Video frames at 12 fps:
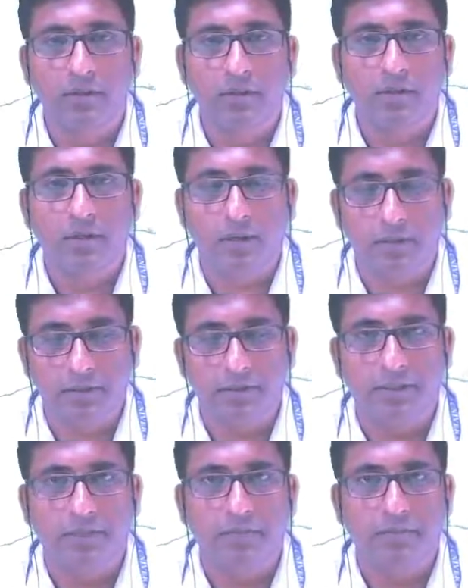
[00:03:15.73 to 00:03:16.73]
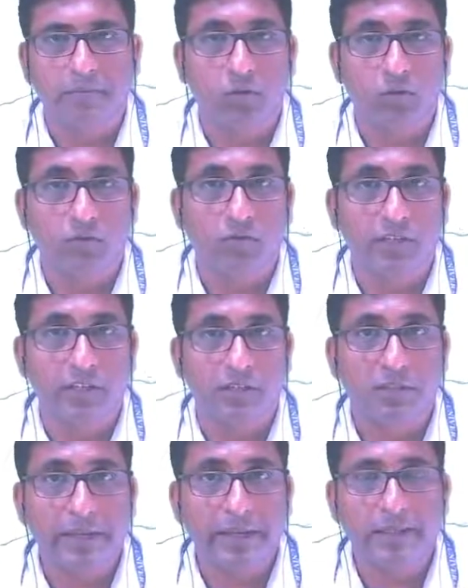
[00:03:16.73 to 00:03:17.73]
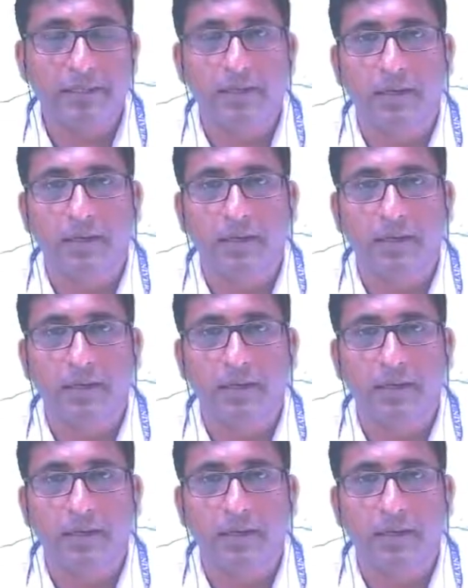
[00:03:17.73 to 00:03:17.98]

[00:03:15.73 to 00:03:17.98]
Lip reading: and because of their speed